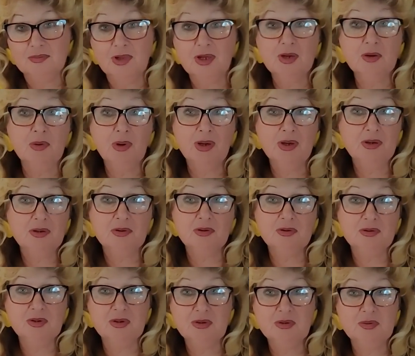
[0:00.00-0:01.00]
Acquire
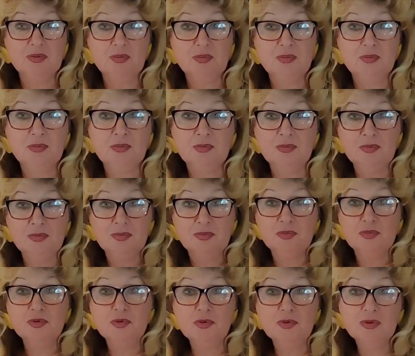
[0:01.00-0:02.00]
couldn't
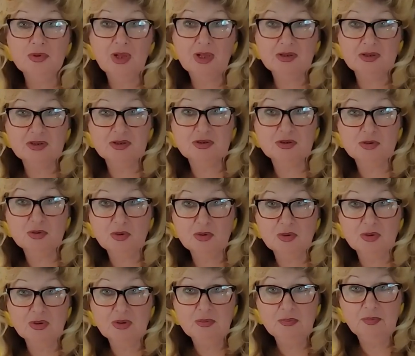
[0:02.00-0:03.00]
do that
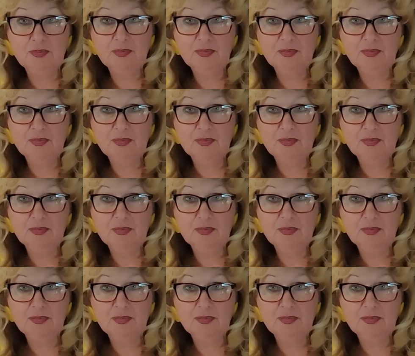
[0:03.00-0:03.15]
story.